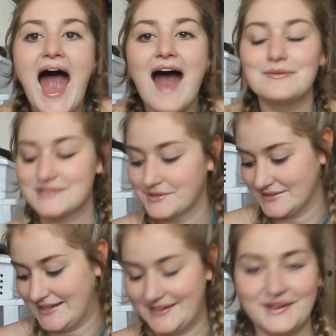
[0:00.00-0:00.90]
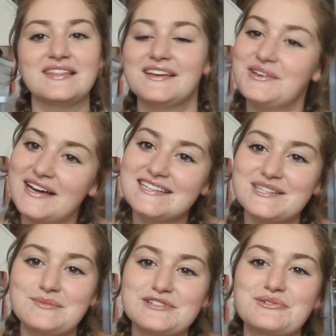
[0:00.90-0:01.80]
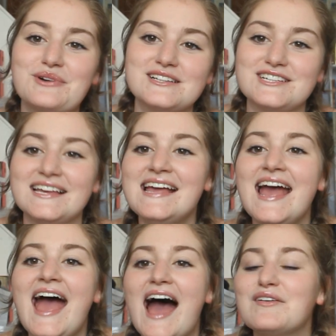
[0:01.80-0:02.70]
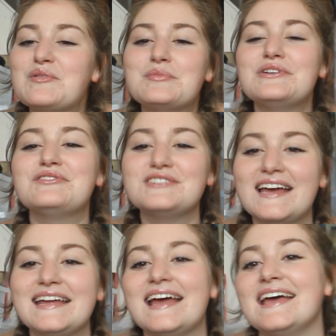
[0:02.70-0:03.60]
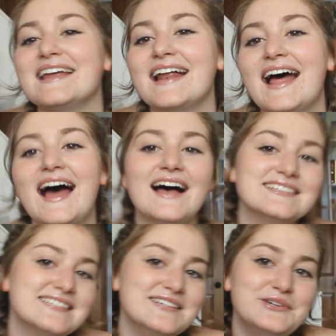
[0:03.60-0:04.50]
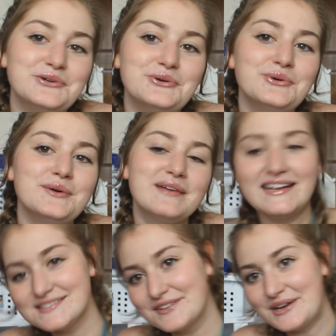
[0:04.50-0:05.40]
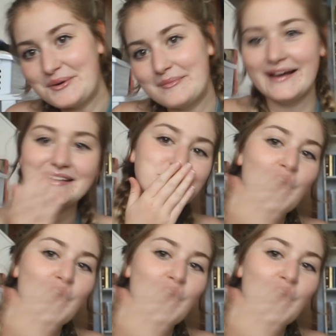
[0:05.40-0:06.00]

I'm so excited. Okay, thank you guys so much for watching. Have a beautiful day, and I'll see you in my next video. Bye!